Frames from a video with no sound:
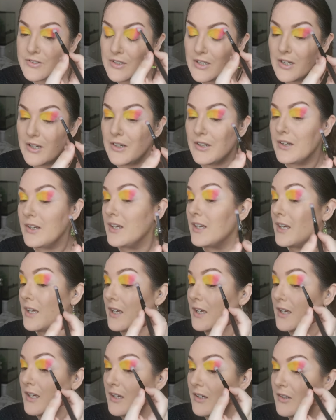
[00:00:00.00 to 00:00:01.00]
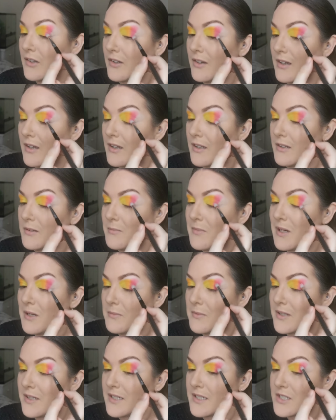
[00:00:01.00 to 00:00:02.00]
So at the
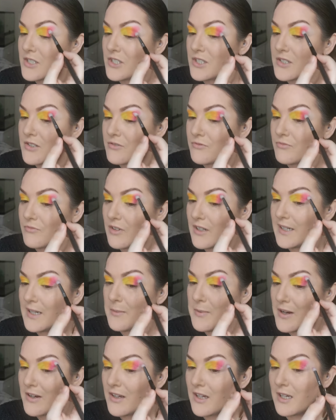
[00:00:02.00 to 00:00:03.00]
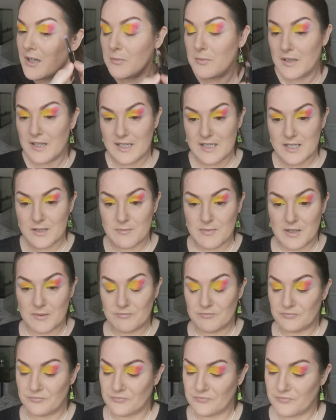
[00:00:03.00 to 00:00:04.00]
moment it's just really about colour
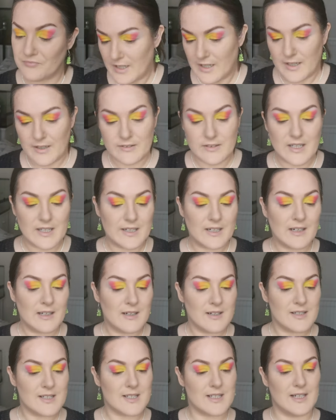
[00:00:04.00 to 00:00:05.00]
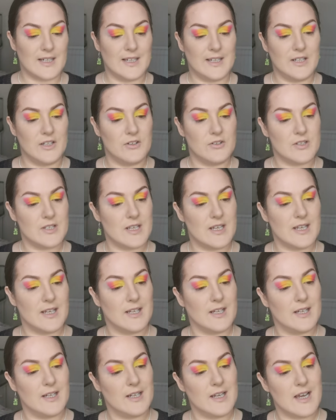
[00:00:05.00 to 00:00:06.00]
placement. And then lastly
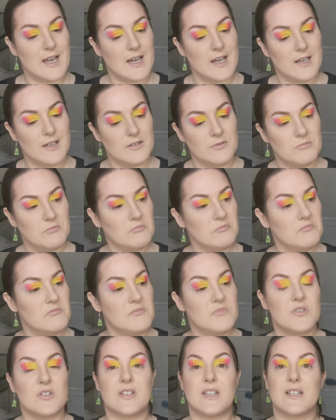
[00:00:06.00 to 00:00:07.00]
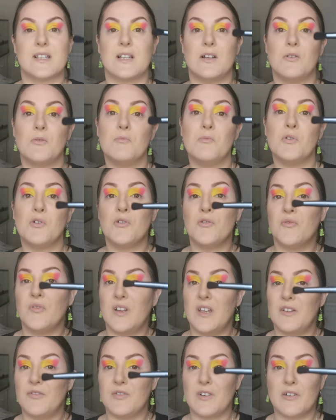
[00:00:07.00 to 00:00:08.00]
using uh, just this little
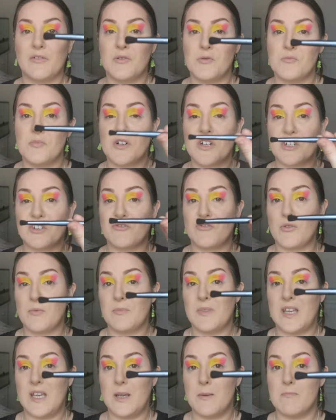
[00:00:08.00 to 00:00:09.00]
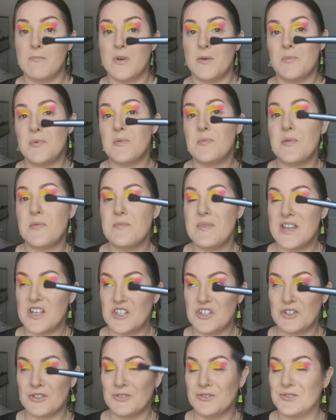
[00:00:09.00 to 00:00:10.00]
Morphe fluffy brush from the Mama
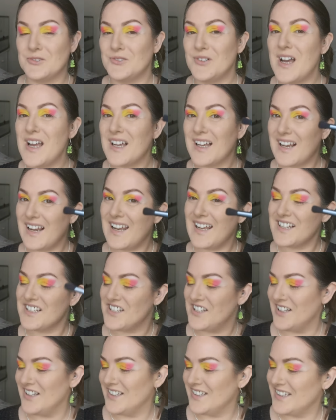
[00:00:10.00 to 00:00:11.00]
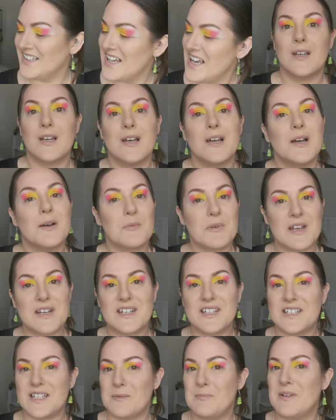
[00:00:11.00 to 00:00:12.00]
Mitchell collection. I'm
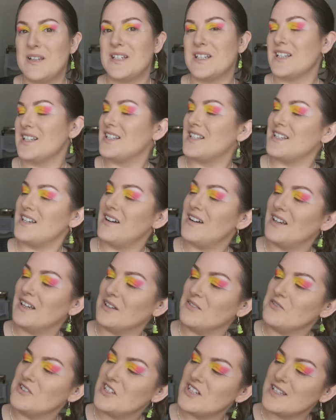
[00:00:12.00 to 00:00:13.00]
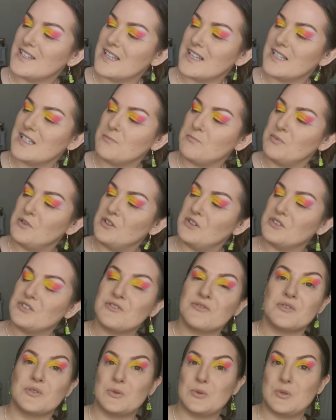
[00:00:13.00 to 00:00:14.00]
going to dip into Starling which is this
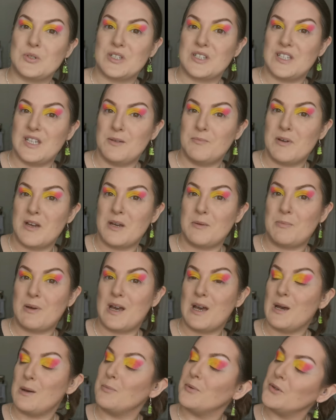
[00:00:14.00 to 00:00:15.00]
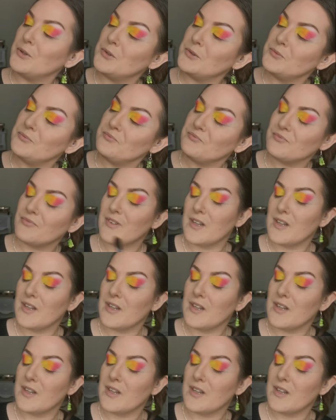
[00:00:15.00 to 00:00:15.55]
beautiful deeper purple.